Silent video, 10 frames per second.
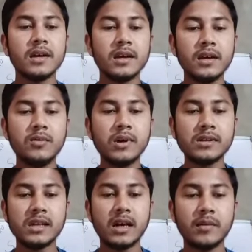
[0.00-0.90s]
It
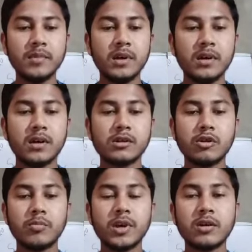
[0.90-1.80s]
was named
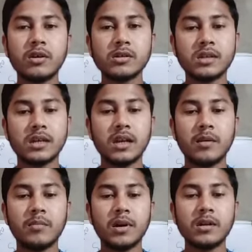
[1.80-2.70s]
so because the
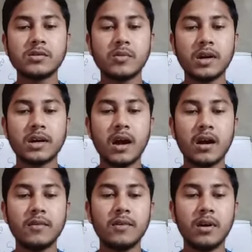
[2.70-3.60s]
numbers were
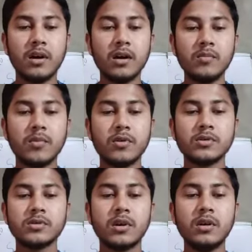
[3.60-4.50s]
carved on
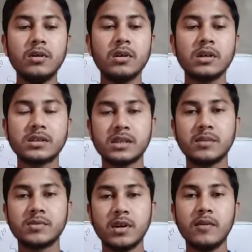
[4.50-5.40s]
bones or
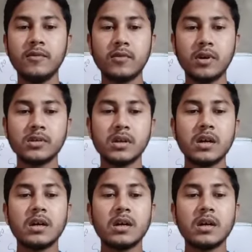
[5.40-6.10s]
strips of words.